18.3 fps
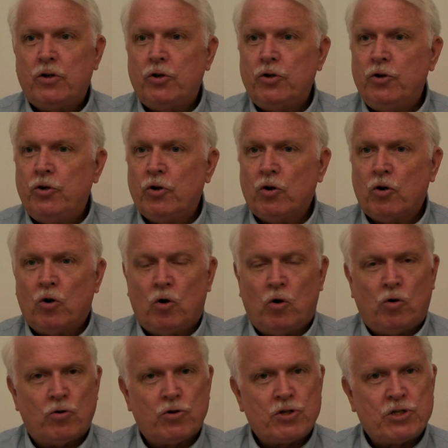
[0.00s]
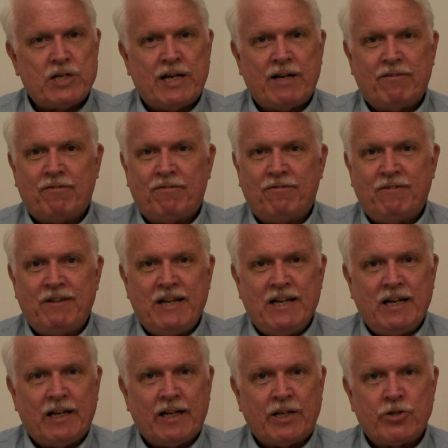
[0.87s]
your whole set of
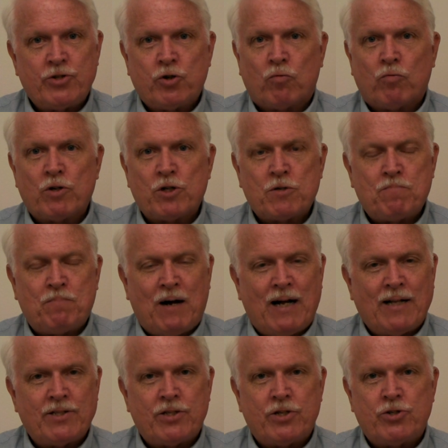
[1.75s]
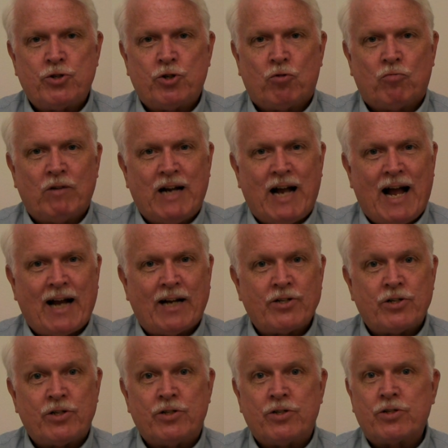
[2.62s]
feelings, your responses, your
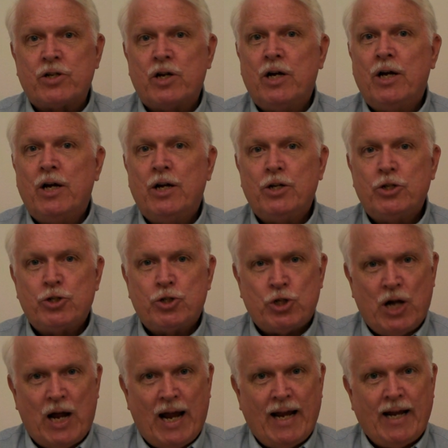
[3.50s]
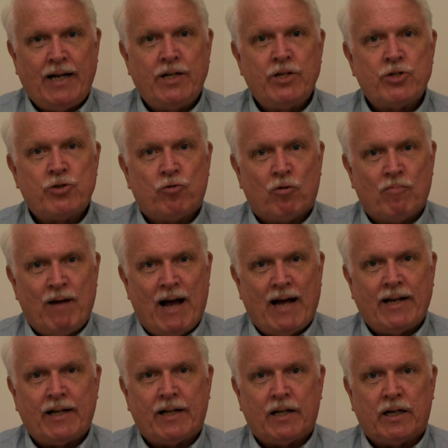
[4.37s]
reactions change
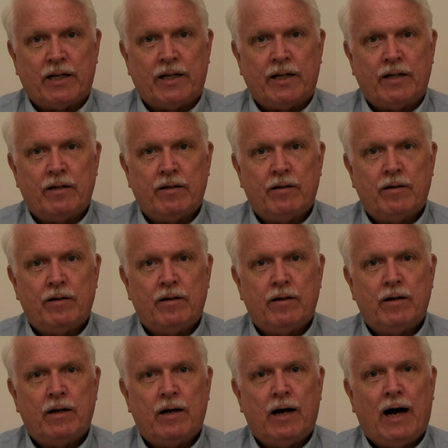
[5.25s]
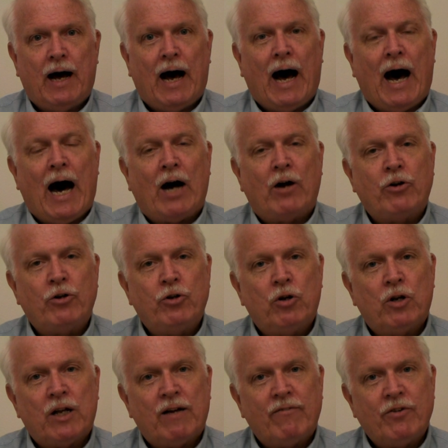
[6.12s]
dramatically. How do
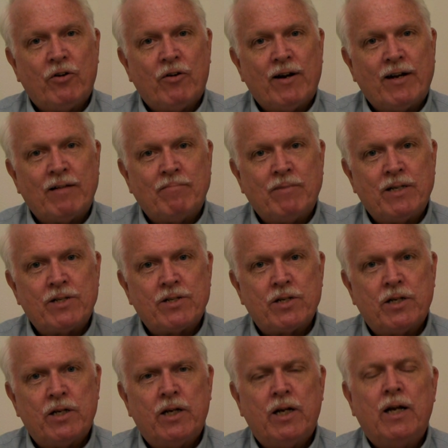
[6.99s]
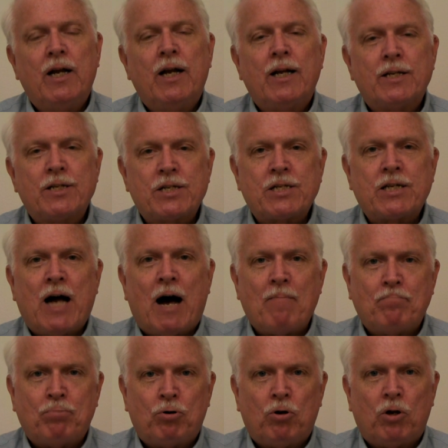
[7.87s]
you love your enemies?
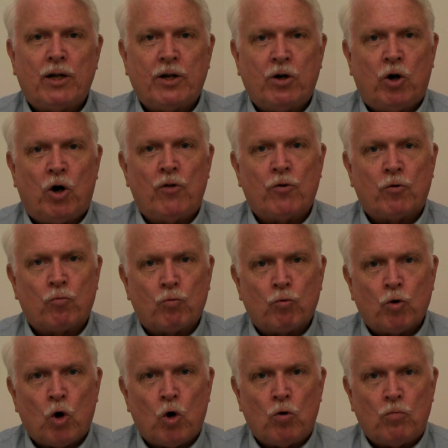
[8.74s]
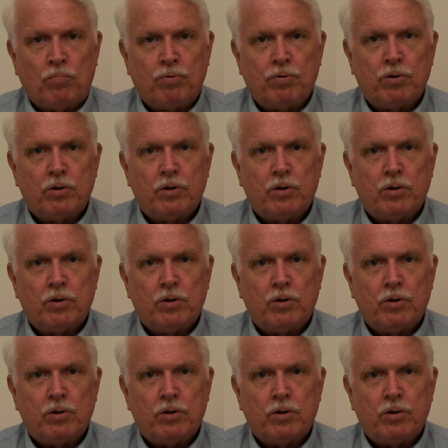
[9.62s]
Stop pulling on the rope.